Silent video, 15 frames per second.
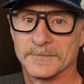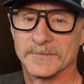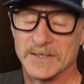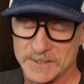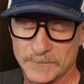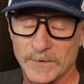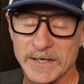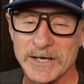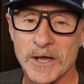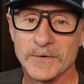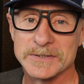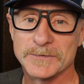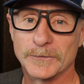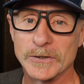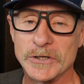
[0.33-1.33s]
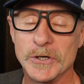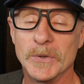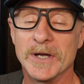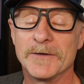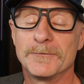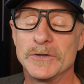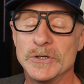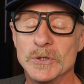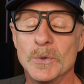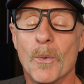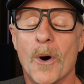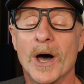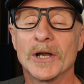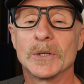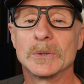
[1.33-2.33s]
This video is for you if you
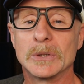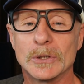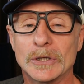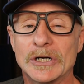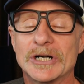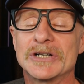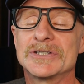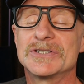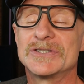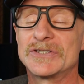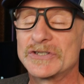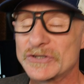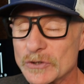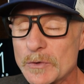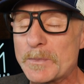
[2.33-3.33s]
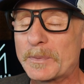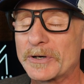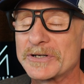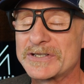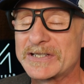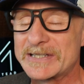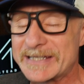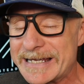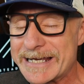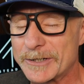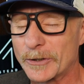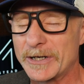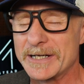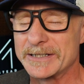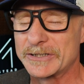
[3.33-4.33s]
want to learn super
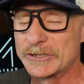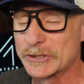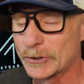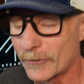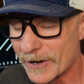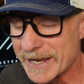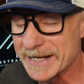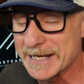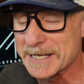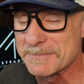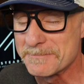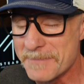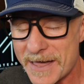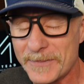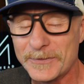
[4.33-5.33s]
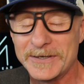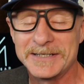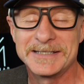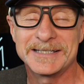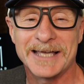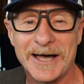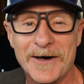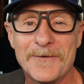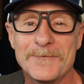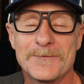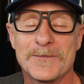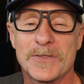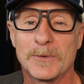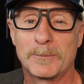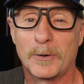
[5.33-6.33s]
secret training methods
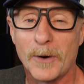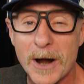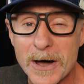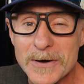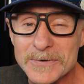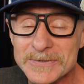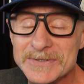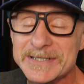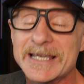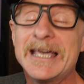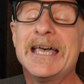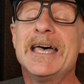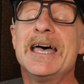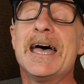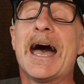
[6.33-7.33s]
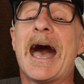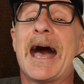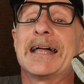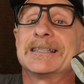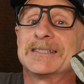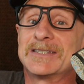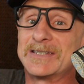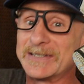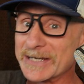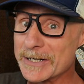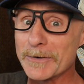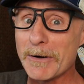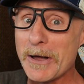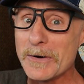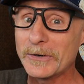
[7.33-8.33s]
of the pros at
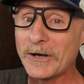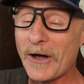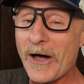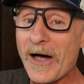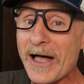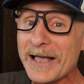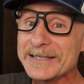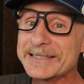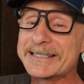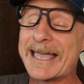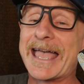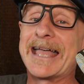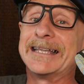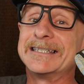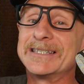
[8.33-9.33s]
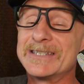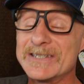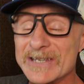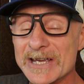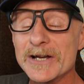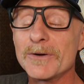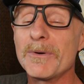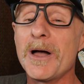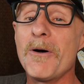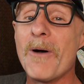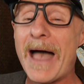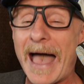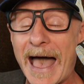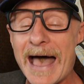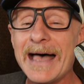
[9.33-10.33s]
zero cost and zero
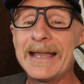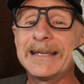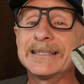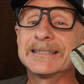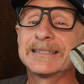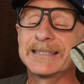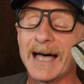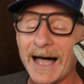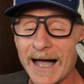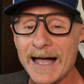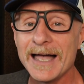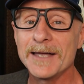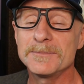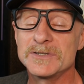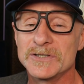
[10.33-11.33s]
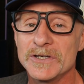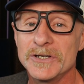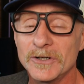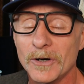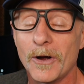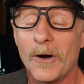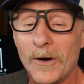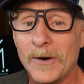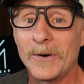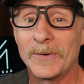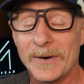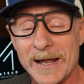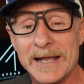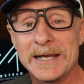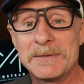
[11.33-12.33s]
added time to your
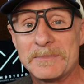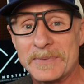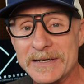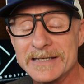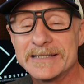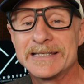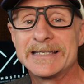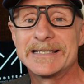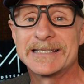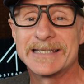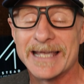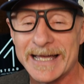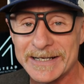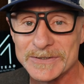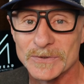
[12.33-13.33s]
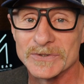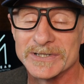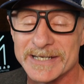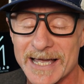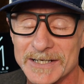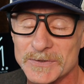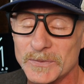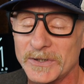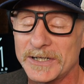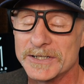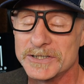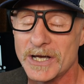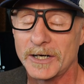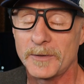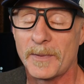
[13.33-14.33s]
already busy schedules. Yes, we're going to
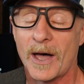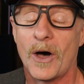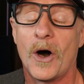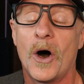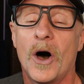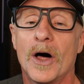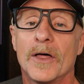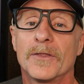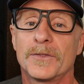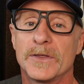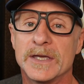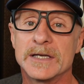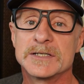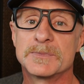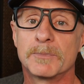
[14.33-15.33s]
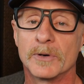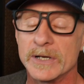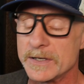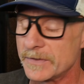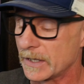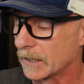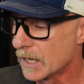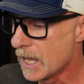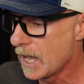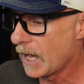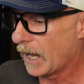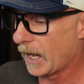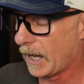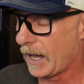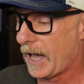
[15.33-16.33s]
talk about all things breathing,
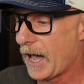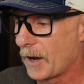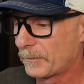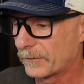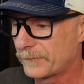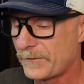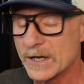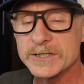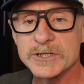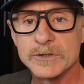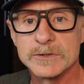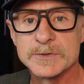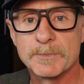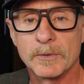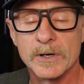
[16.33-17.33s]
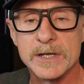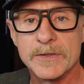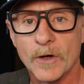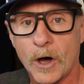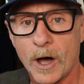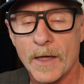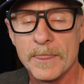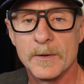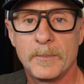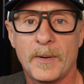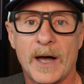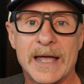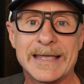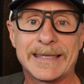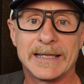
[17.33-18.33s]
uh, how professionals breathe on the
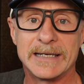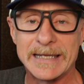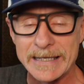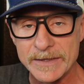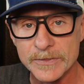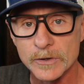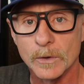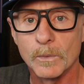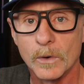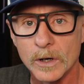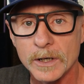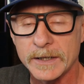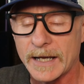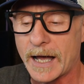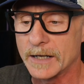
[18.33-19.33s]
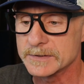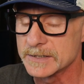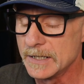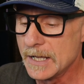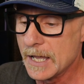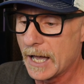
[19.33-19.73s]
bike and in their workouts.